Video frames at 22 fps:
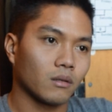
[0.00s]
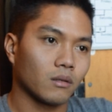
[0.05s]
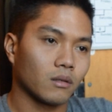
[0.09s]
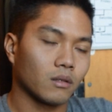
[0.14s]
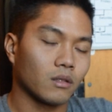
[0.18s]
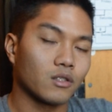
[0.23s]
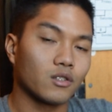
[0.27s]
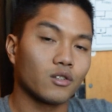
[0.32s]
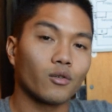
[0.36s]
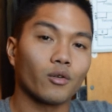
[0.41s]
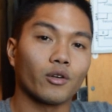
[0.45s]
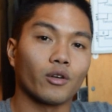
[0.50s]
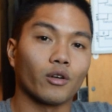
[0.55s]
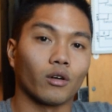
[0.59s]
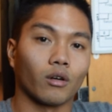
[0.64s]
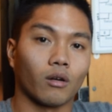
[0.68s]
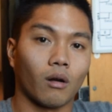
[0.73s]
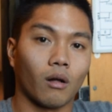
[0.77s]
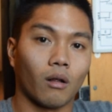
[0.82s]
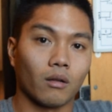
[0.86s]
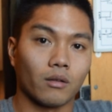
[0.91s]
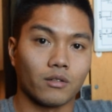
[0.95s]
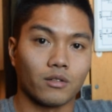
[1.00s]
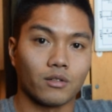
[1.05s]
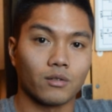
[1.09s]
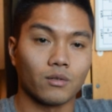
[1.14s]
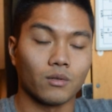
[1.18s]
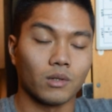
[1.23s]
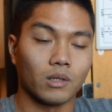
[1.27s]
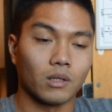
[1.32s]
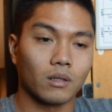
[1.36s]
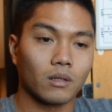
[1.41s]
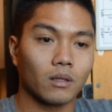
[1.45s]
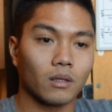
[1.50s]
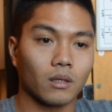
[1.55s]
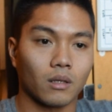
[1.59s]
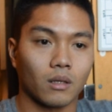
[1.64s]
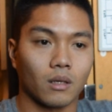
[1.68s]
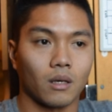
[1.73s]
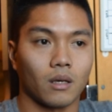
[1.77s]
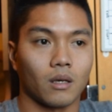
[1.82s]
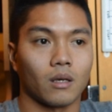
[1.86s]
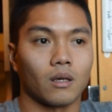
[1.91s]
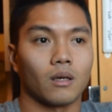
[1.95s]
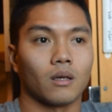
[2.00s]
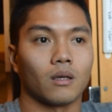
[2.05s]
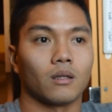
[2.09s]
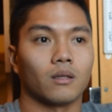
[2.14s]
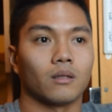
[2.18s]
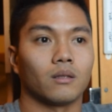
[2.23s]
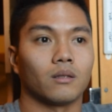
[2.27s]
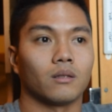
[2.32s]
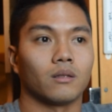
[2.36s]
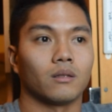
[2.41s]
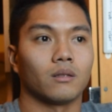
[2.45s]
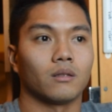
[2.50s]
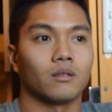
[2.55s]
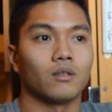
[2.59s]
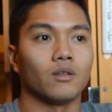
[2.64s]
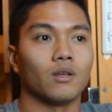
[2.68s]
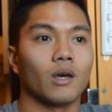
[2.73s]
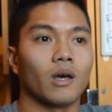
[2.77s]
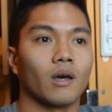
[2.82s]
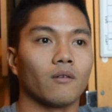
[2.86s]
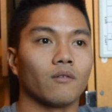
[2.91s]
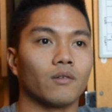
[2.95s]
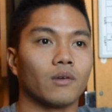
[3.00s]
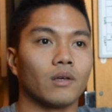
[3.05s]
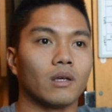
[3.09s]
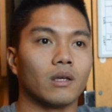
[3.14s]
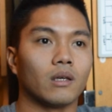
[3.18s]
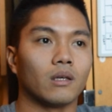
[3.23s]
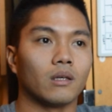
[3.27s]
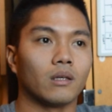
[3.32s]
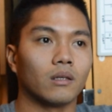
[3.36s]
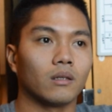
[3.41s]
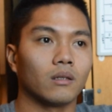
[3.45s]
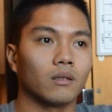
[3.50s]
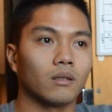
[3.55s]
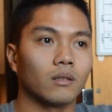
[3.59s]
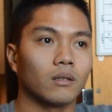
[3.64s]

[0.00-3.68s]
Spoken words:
considering you're a college student and you have a